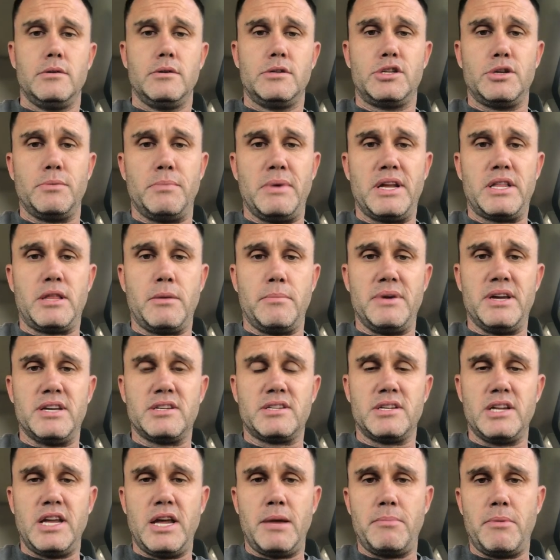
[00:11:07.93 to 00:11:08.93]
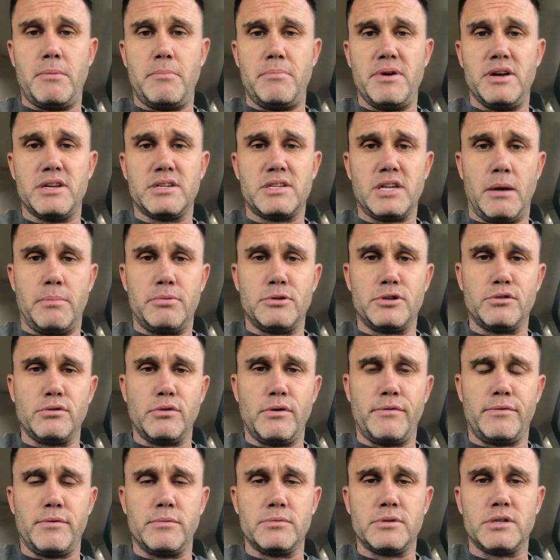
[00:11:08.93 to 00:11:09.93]
to make the best name and best
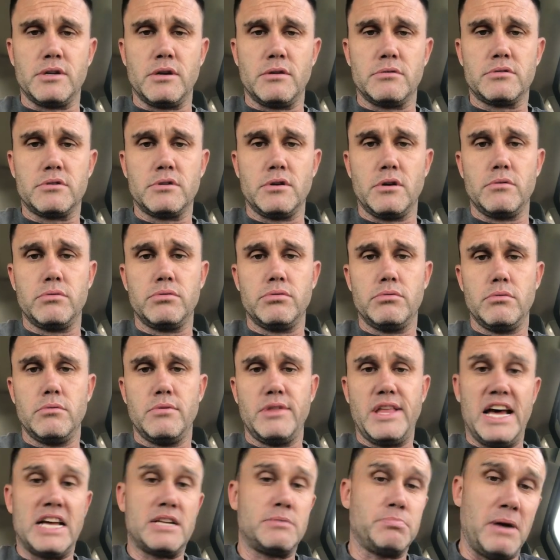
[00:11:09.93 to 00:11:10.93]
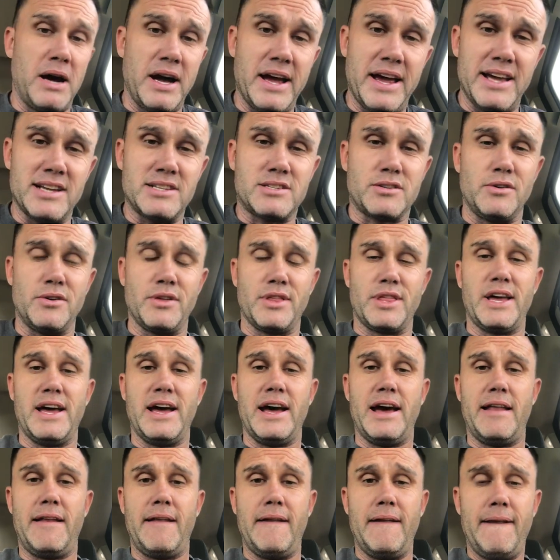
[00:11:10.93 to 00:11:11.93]
opportunity for himself. So that's my answer to
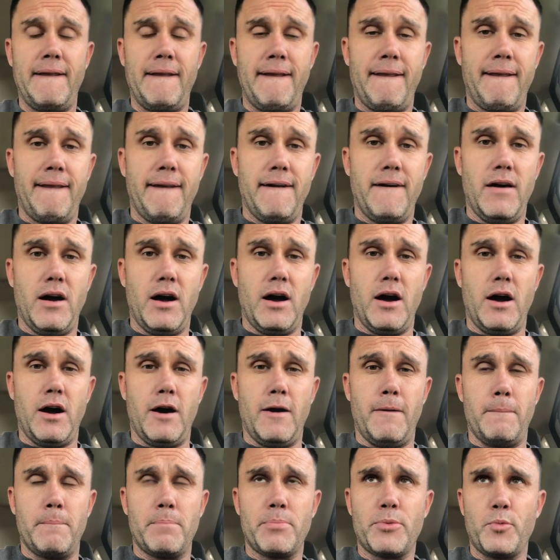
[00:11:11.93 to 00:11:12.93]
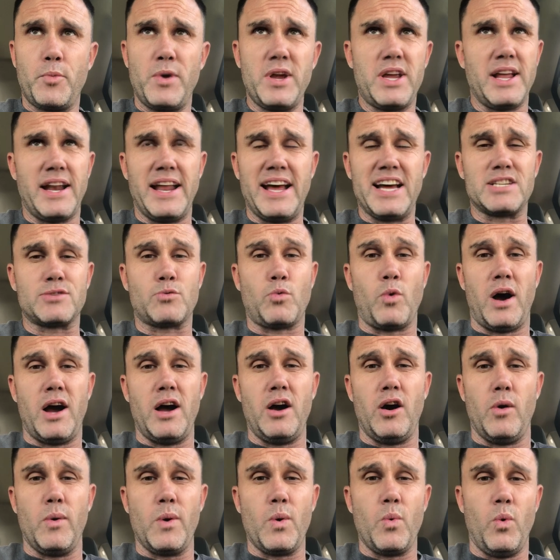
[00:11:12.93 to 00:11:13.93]
that. We can ask why
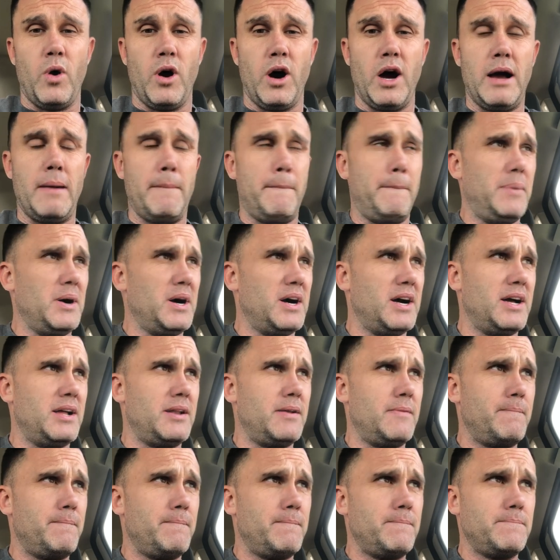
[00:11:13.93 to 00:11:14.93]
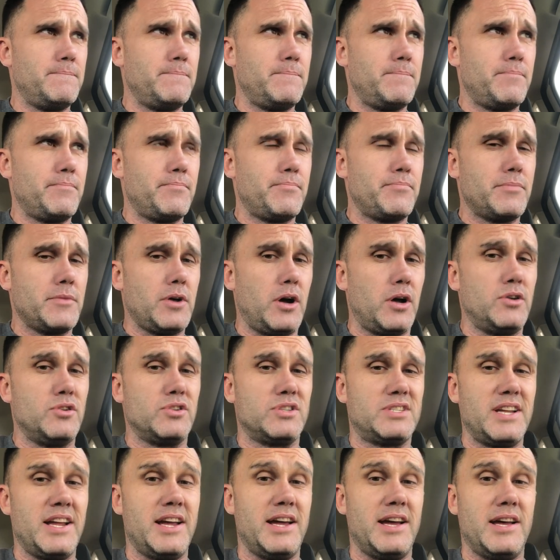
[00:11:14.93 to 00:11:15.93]
all we want, but
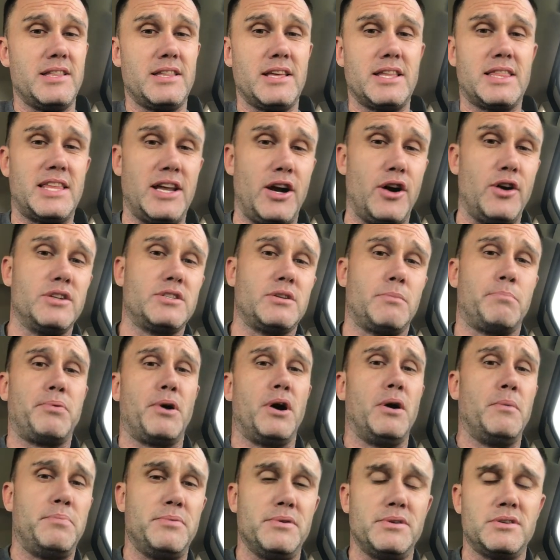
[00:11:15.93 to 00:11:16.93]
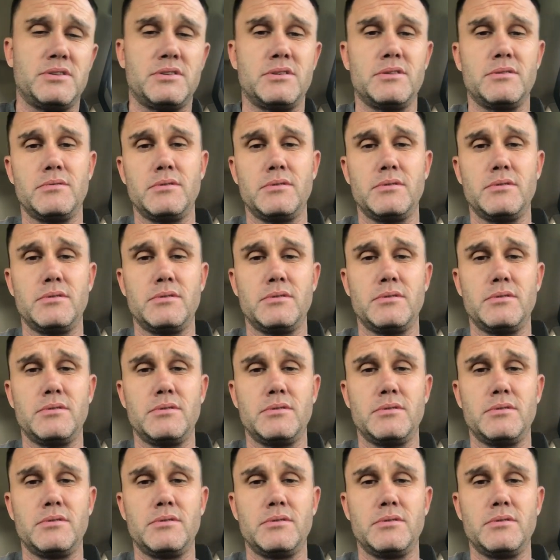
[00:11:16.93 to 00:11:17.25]
understand that there is a purpose